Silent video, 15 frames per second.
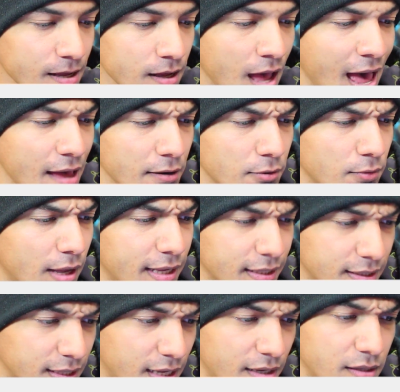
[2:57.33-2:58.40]
How do I
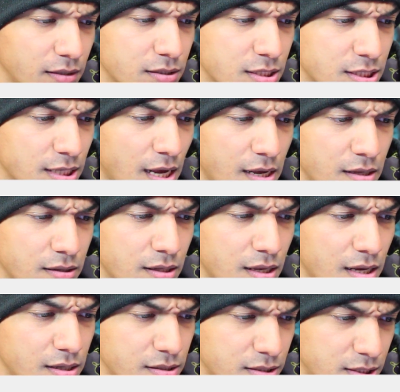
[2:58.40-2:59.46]
get a
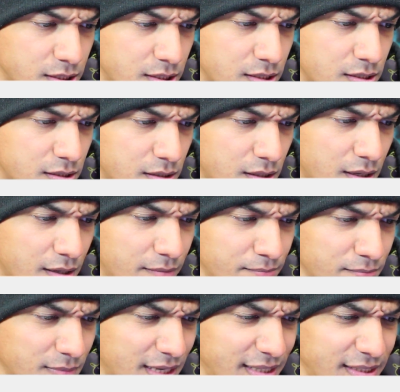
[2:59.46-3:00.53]
stylized uh,
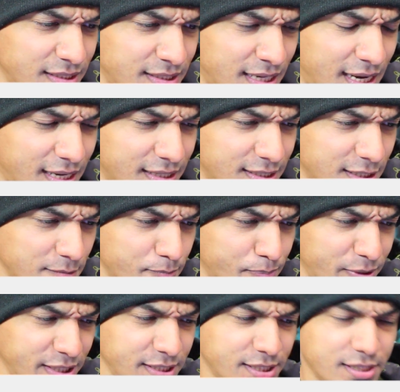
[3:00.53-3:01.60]
my tags and
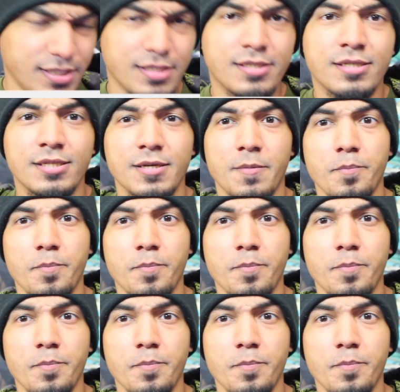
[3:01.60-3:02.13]
pieces?